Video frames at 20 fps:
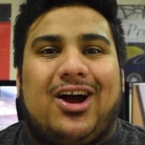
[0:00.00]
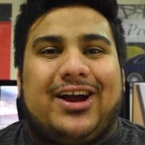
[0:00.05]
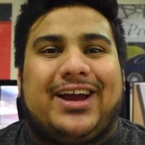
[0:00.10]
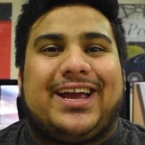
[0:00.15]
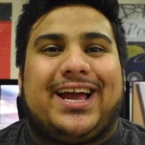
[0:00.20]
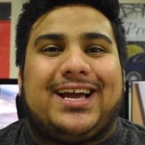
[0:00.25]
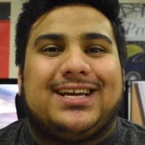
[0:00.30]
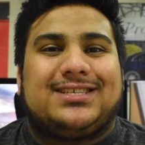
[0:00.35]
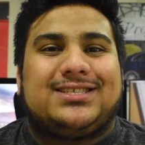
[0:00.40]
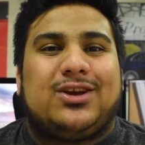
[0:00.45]
All right,
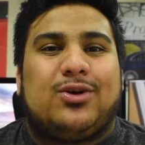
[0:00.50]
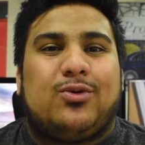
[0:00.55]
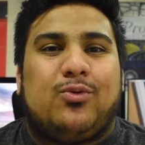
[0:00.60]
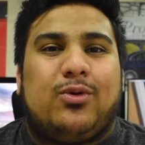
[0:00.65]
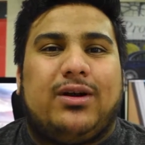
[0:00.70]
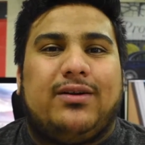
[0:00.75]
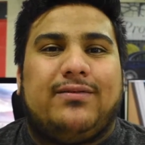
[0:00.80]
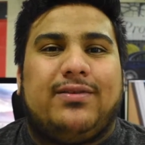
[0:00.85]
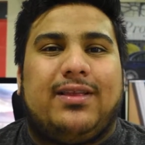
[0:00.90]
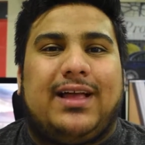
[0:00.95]
guys. So
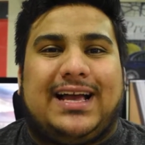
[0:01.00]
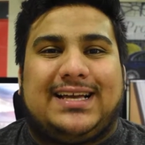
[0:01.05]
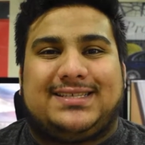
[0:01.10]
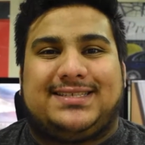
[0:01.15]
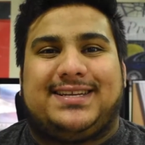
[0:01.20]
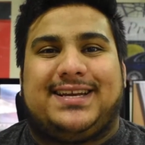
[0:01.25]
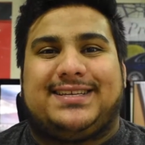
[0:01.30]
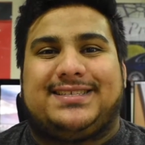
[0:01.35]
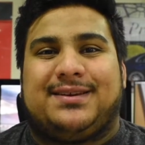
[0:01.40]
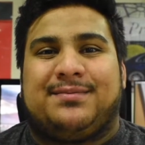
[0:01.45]
one of the last
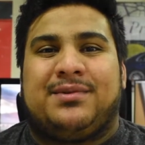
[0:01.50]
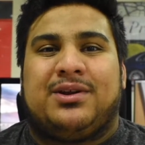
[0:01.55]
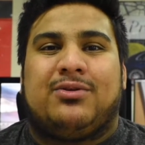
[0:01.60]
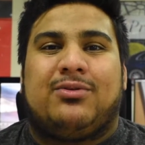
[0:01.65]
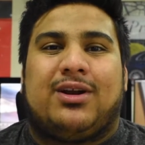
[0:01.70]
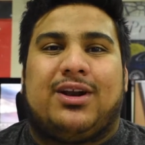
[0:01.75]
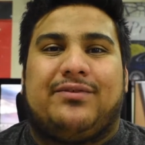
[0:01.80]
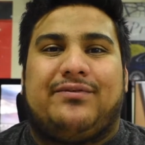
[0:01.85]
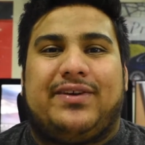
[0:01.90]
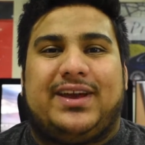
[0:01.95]
tests I'm going to
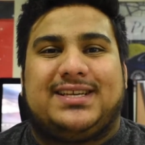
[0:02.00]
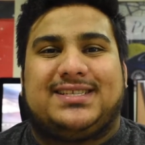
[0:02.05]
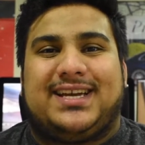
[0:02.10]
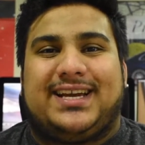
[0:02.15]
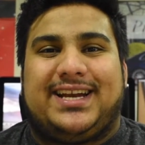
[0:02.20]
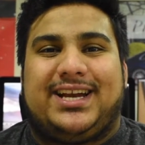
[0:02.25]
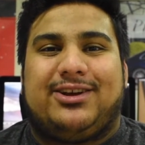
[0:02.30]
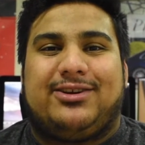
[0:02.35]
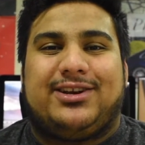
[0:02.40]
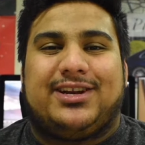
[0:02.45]
run on Face
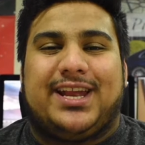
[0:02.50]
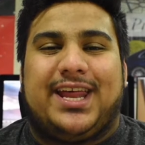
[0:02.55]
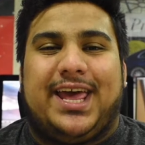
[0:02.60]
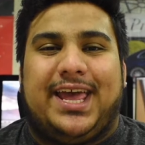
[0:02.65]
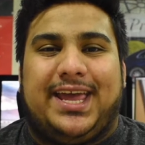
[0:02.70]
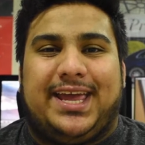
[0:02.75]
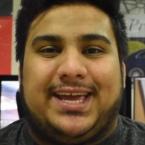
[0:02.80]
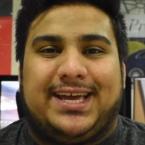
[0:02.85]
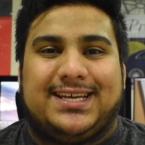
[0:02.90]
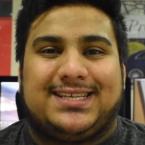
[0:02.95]
ID
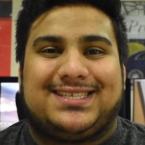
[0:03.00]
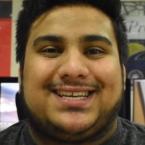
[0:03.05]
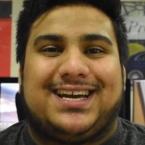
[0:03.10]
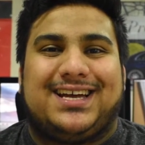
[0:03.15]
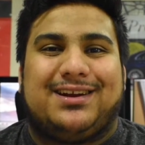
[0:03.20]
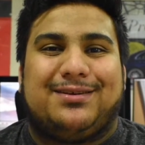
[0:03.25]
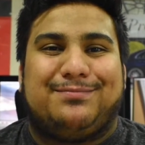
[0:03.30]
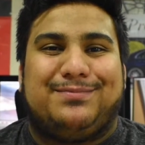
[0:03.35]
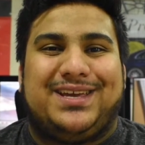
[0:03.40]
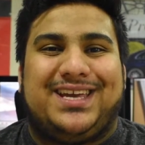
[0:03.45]
today is
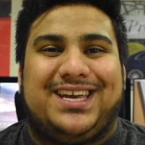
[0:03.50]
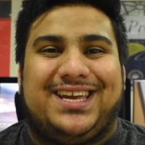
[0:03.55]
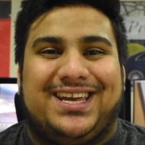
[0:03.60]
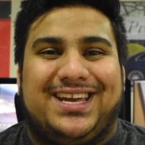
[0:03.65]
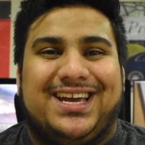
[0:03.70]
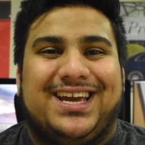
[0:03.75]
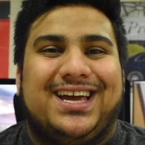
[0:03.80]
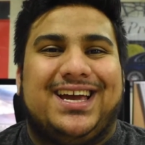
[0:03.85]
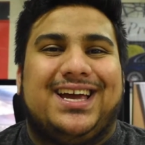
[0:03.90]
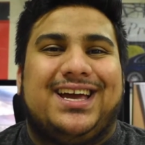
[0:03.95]
going to
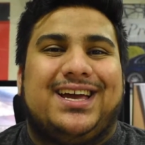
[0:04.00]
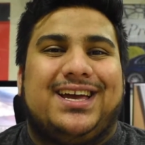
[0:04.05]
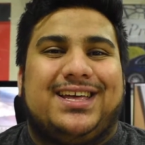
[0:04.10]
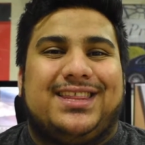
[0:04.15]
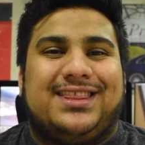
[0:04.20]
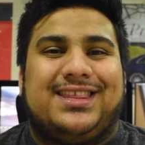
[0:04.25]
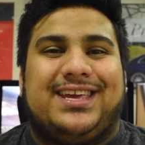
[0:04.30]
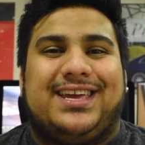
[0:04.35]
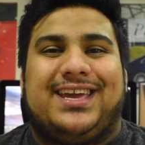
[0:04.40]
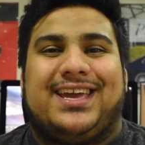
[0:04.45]
be
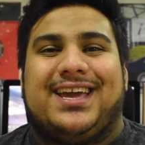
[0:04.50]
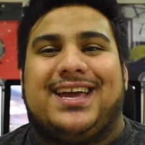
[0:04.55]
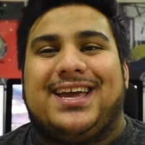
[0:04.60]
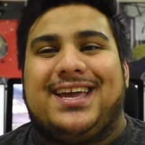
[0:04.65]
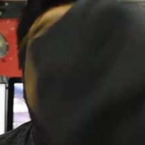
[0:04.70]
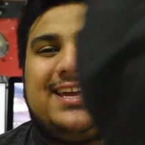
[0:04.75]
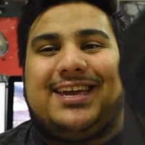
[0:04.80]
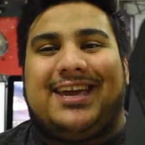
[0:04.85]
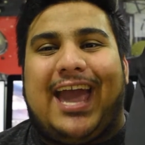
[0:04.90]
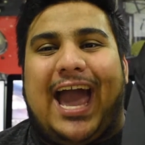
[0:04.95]
the
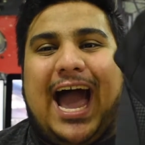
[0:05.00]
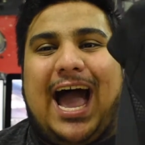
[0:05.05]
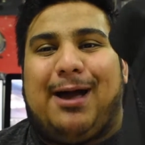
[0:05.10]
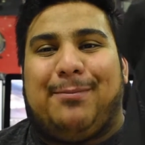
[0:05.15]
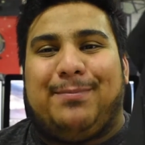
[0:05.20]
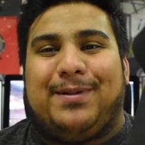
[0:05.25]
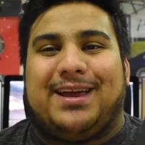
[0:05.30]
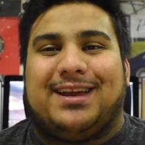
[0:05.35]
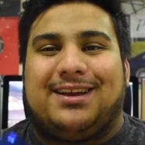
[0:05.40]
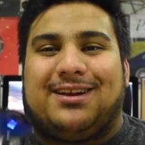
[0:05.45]

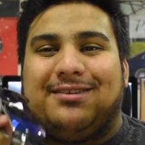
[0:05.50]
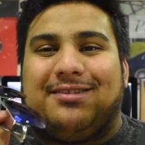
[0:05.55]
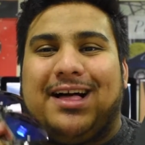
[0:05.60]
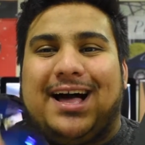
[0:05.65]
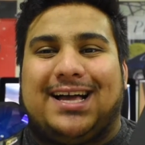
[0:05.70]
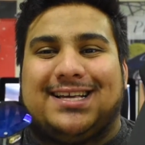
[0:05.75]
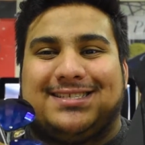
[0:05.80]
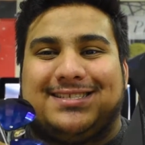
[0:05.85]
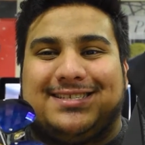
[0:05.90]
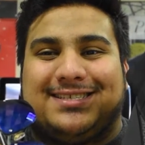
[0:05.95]
cap and
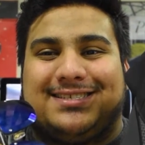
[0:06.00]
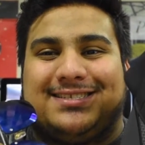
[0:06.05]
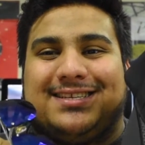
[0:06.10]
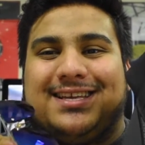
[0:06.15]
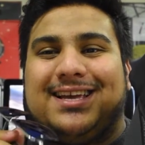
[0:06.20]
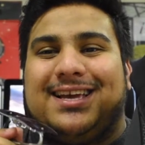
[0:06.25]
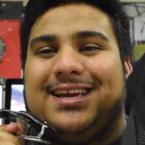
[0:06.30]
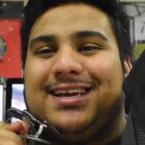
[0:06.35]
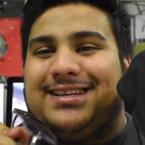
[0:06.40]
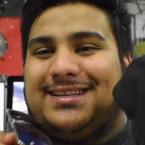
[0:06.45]
glasses
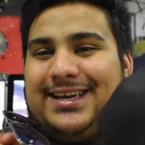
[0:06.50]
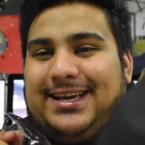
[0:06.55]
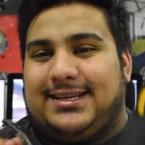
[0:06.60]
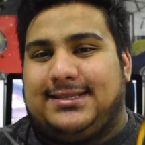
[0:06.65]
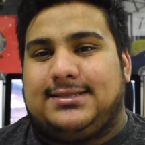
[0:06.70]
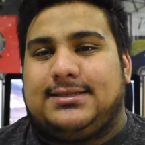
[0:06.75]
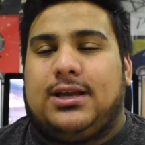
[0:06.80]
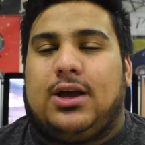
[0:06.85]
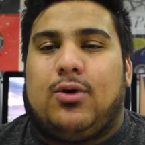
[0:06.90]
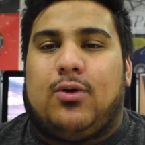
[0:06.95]

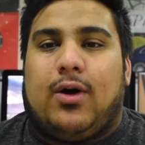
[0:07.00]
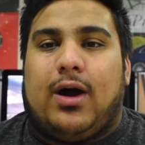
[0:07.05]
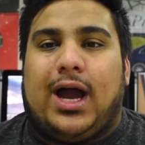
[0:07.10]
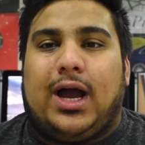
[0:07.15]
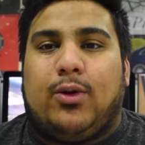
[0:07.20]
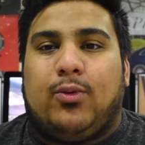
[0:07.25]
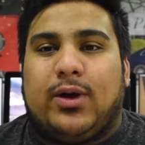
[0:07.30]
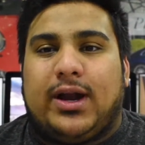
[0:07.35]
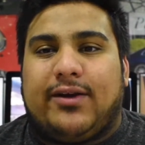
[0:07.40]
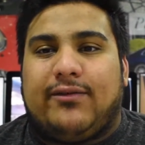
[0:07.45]
test. So
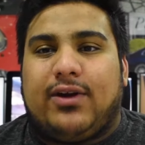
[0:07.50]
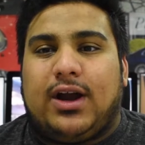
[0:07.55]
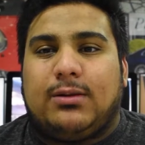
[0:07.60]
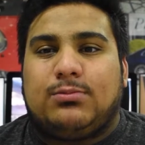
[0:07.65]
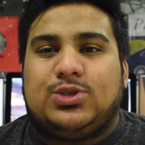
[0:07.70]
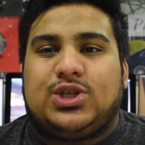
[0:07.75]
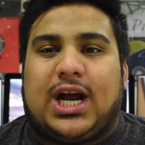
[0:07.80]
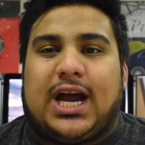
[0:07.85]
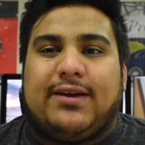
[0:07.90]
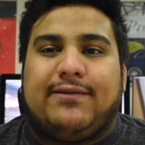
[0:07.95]
whenever
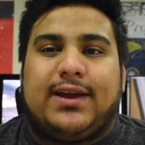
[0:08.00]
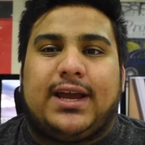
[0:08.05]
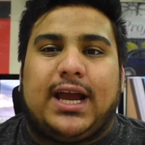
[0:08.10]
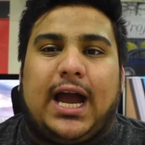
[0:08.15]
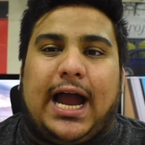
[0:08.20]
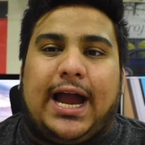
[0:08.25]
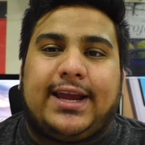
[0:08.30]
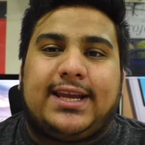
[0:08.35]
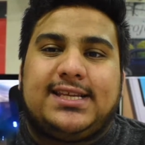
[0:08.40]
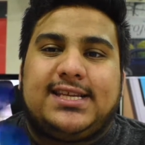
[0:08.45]
I'm driving,
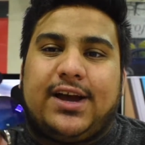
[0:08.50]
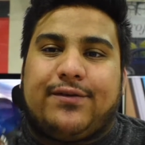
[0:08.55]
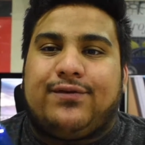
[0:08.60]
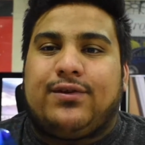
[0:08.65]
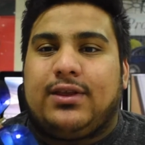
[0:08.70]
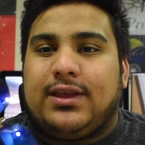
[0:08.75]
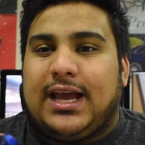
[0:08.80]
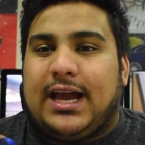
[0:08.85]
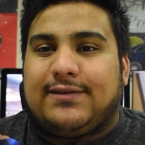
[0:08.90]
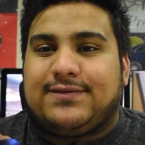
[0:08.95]
I
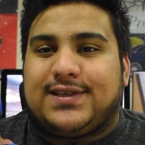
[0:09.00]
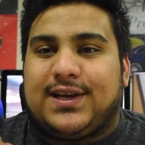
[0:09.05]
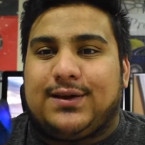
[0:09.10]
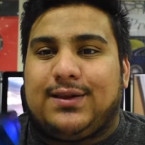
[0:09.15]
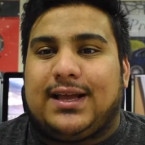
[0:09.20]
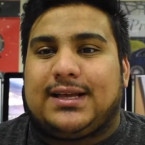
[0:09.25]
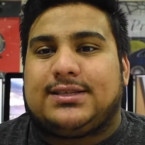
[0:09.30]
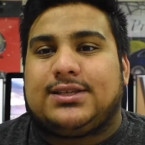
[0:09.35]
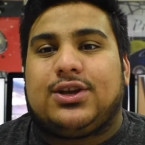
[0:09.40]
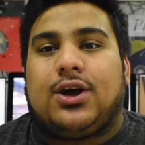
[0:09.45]
definitely have
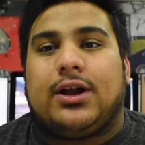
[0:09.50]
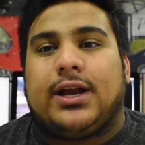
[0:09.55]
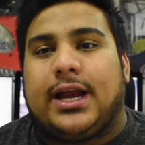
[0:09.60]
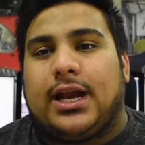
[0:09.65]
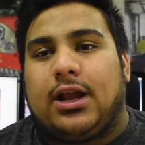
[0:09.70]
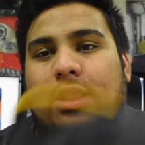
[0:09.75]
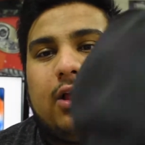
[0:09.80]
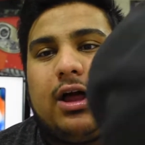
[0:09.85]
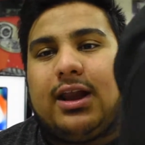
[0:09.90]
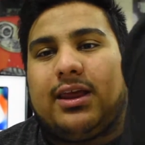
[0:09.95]
sunglasses on,
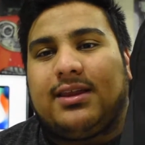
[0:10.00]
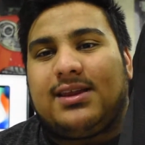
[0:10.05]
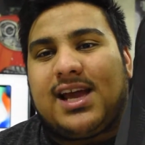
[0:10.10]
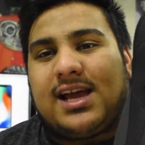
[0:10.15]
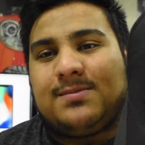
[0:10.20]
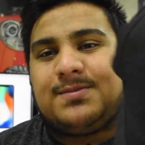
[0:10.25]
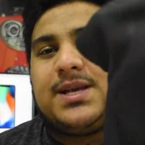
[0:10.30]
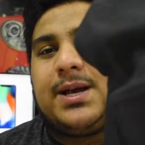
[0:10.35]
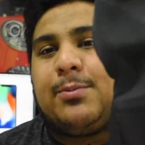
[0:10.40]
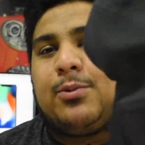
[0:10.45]
and a lot of the
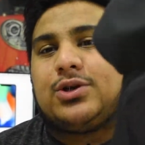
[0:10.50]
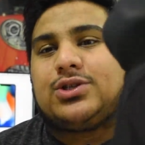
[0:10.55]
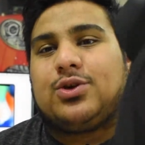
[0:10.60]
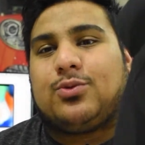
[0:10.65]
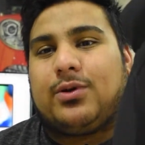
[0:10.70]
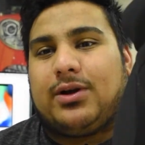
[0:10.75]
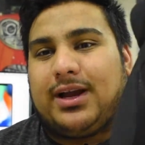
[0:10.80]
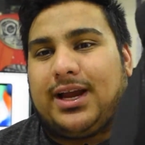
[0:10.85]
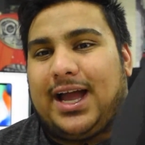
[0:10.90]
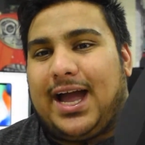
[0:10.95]
times I'm also
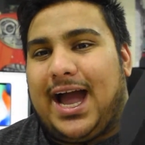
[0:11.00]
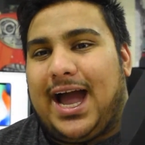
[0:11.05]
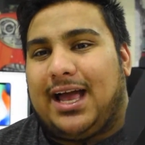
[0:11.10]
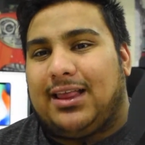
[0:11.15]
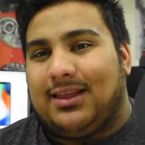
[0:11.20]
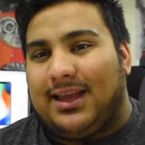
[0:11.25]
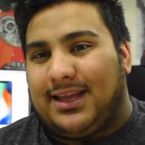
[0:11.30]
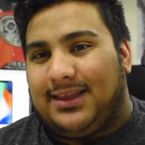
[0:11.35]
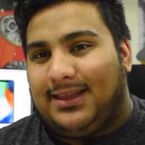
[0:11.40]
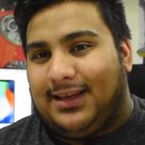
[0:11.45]
wearing a hat
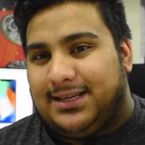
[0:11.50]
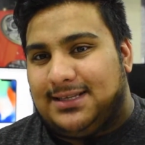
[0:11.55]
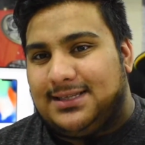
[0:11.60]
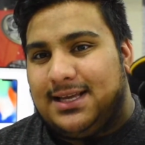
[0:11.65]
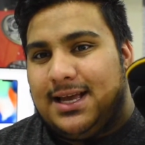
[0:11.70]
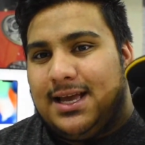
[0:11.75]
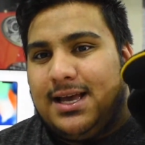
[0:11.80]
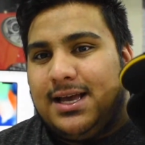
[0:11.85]
like this.